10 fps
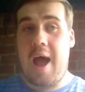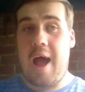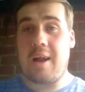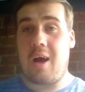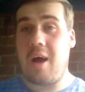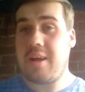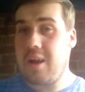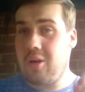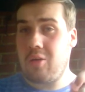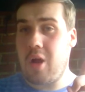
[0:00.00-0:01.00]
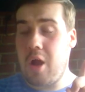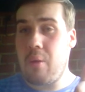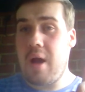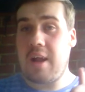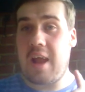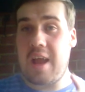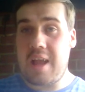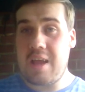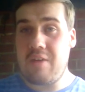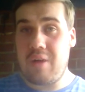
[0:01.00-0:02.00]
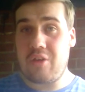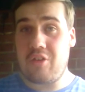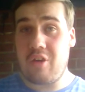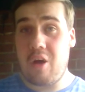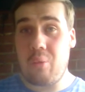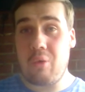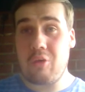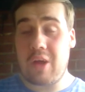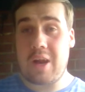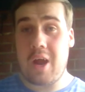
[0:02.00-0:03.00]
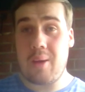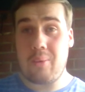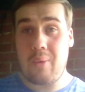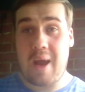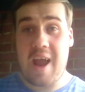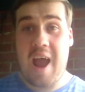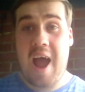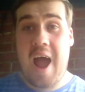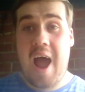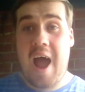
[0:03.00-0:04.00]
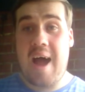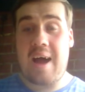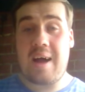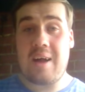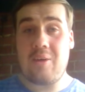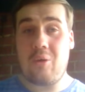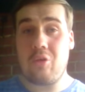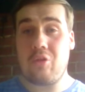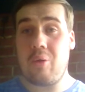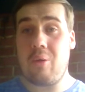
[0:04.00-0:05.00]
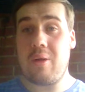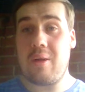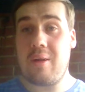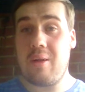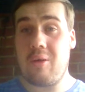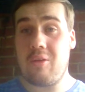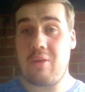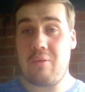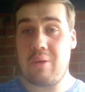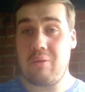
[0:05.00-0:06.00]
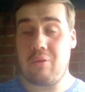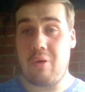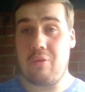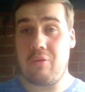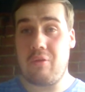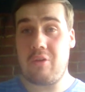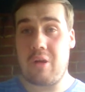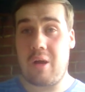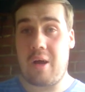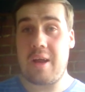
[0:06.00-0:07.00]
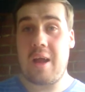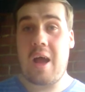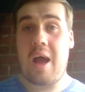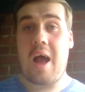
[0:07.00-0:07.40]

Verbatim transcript: And I did not know that Heath Ledger was in Home and Away. And also on the 17th of July,